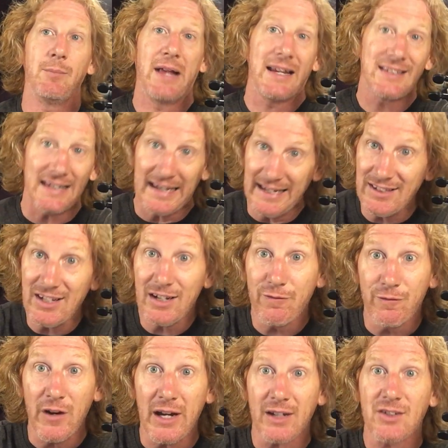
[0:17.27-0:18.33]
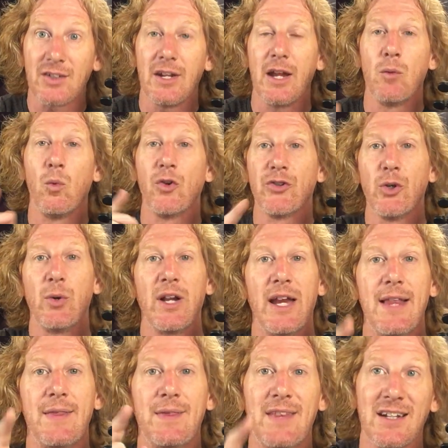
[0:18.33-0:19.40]
That's easy to fix, and we'll do it
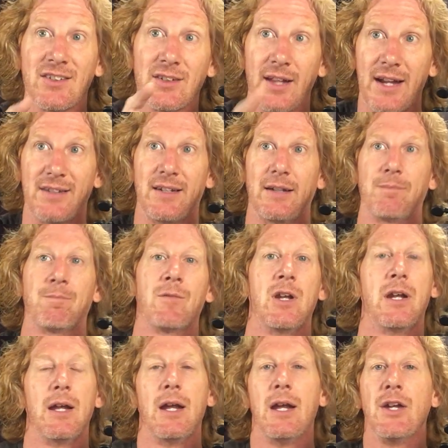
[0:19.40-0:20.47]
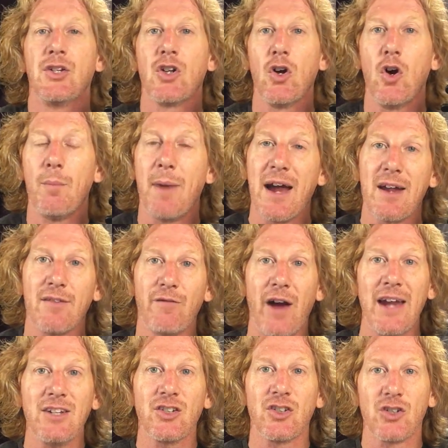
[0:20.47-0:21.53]
in this lesson. So my
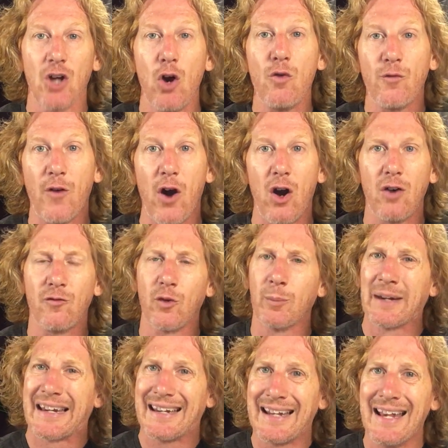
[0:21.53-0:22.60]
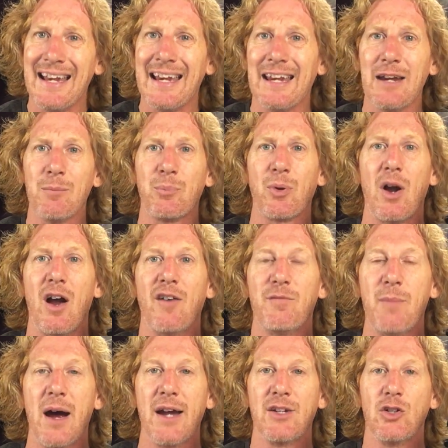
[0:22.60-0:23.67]
advice so far for beginning
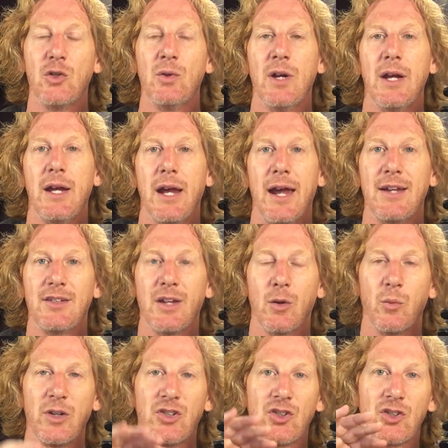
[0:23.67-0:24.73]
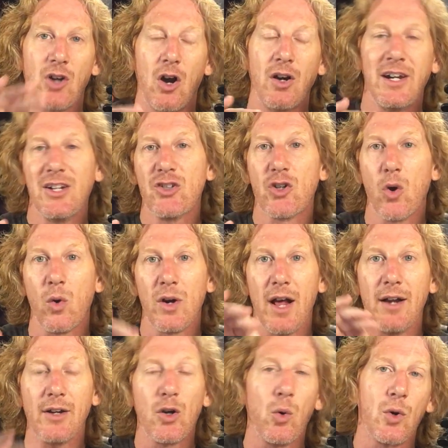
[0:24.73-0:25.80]
improv, mind you, is that we start each chord
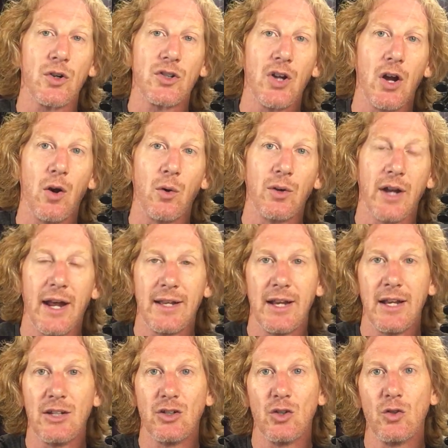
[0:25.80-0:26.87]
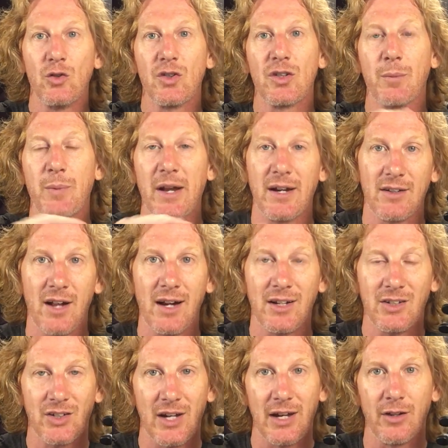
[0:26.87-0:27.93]
on a chord tone and then use the
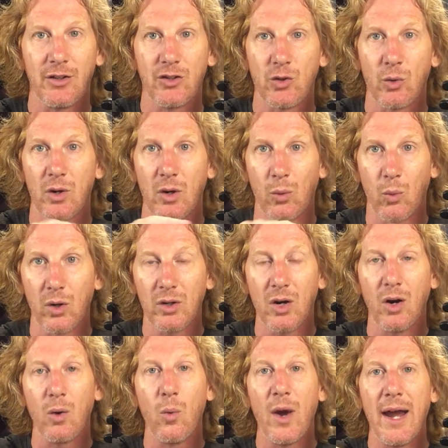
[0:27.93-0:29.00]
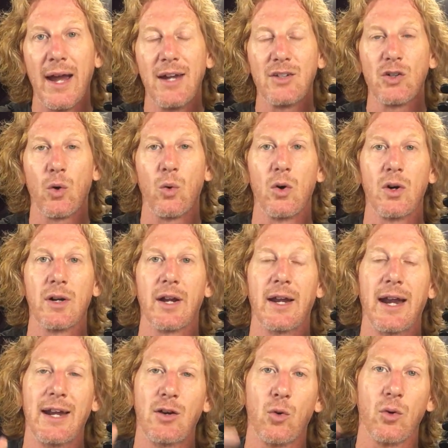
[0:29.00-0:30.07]
pentatonic scale to sort of work our way toward
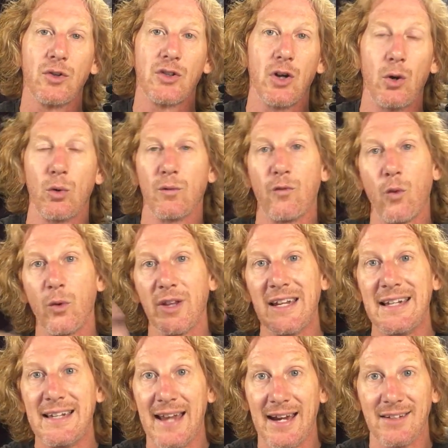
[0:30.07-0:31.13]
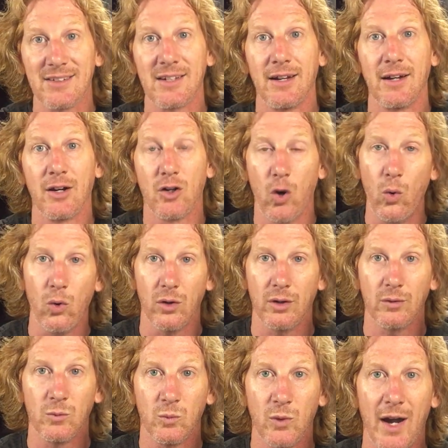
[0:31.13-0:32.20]
a chord tone for the next
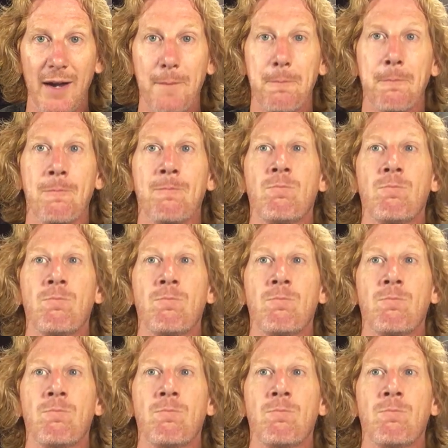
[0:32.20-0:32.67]
chord, right?